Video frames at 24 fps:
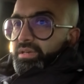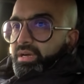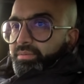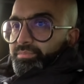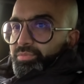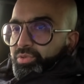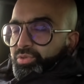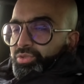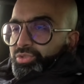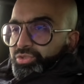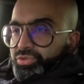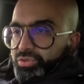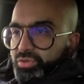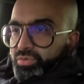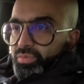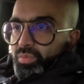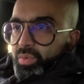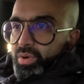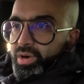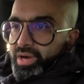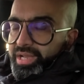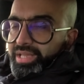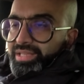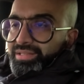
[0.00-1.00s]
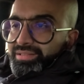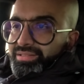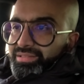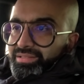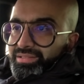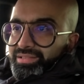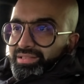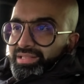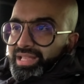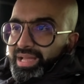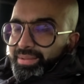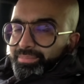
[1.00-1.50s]
I'm not sure why
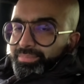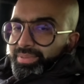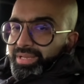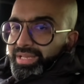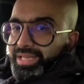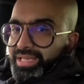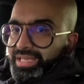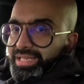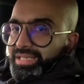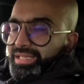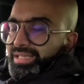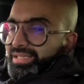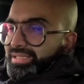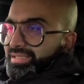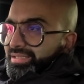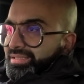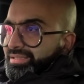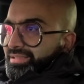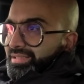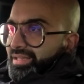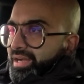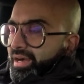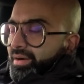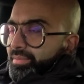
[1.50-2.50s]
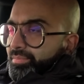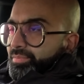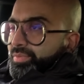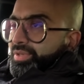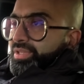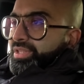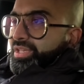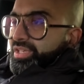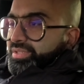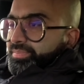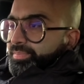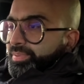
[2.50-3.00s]
Lamborghinis come
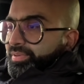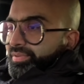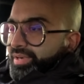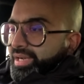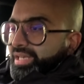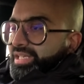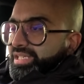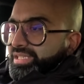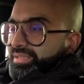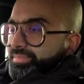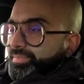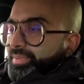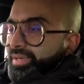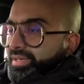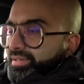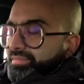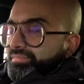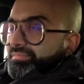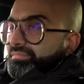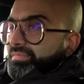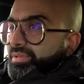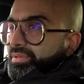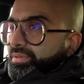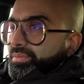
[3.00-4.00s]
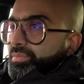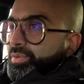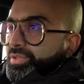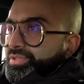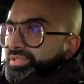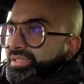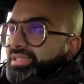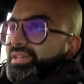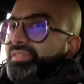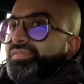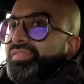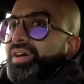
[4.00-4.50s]
with those Pirellis, but
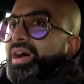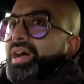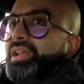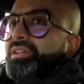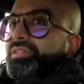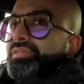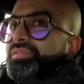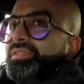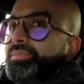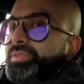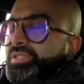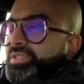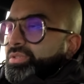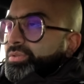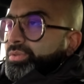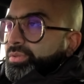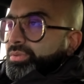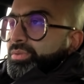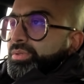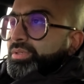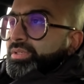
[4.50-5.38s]
wasn't a fan of them at all.